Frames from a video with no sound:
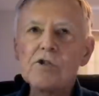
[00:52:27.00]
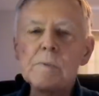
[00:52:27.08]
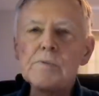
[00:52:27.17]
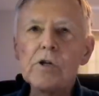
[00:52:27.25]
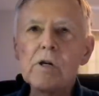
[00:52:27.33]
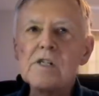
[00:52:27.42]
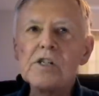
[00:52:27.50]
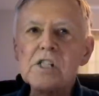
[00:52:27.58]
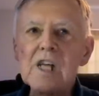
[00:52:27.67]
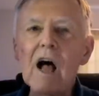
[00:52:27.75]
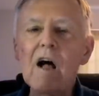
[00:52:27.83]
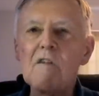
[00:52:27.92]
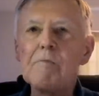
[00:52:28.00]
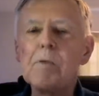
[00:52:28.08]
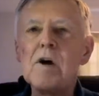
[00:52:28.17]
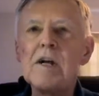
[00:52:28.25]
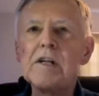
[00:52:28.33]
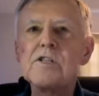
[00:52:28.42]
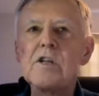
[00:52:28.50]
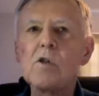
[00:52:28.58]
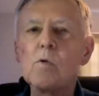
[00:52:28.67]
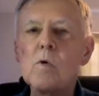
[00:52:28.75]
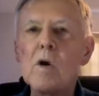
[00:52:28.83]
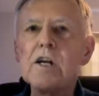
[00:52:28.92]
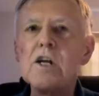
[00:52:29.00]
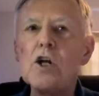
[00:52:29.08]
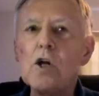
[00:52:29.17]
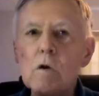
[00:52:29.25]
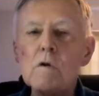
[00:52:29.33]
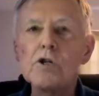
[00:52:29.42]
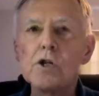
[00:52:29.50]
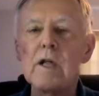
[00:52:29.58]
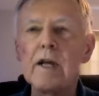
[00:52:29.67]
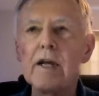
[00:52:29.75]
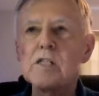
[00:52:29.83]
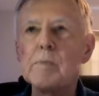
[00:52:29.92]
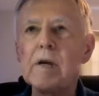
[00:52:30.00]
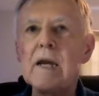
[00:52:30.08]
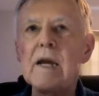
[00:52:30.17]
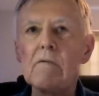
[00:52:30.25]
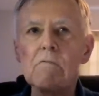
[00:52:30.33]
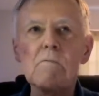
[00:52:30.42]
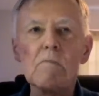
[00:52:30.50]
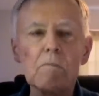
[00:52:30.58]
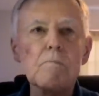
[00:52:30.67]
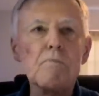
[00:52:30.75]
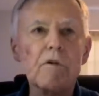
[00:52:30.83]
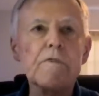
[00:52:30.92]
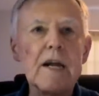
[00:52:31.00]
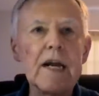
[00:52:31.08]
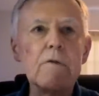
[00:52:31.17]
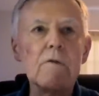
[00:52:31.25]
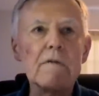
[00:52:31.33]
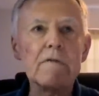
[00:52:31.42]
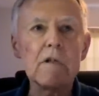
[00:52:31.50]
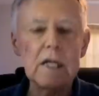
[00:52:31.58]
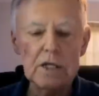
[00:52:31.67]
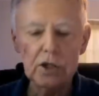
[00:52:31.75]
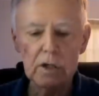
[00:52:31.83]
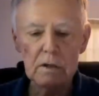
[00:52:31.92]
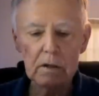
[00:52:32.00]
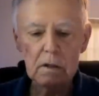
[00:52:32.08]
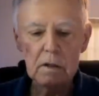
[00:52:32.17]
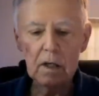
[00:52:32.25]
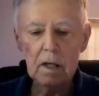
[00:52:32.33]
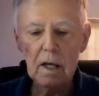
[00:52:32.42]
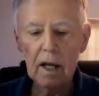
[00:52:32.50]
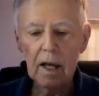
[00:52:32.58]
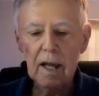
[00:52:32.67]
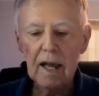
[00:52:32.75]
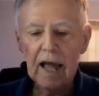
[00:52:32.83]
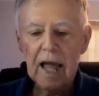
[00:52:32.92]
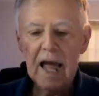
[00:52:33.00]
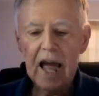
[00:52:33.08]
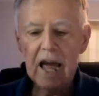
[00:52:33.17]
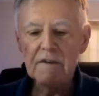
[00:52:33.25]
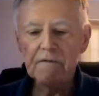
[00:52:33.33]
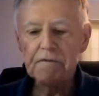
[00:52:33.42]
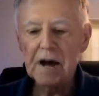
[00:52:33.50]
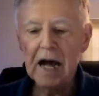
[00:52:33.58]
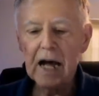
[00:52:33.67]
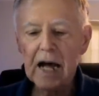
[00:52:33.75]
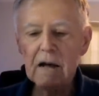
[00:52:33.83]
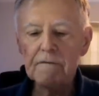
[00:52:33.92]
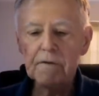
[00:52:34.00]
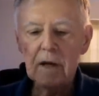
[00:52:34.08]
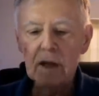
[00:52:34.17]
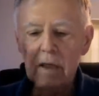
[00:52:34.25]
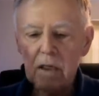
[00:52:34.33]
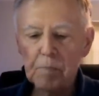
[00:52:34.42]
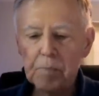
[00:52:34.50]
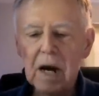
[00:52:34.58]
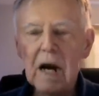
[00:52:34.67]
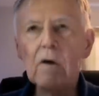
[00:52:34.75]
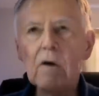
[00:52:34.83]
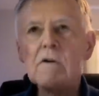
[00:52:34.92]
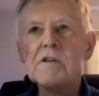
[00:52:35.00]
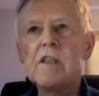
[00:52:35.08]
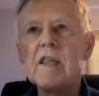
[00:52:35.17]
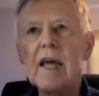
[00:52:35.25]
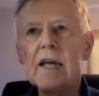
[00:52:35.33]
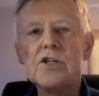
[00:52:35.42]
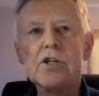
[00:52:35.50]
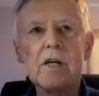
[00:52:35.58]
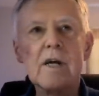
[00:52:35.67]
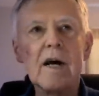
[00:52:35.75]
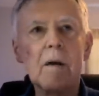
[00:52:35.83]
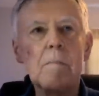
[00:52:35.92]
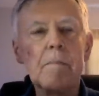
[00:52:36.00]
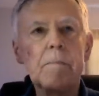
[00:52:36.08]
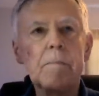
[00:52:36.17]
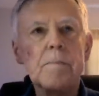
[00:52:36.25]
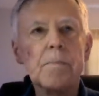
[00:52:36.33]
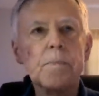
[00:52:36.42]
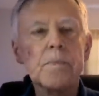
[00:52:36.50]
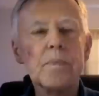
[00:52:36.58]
Scripture itself points to the Word usually as being prophetic revelation. And five, the powers of the age to come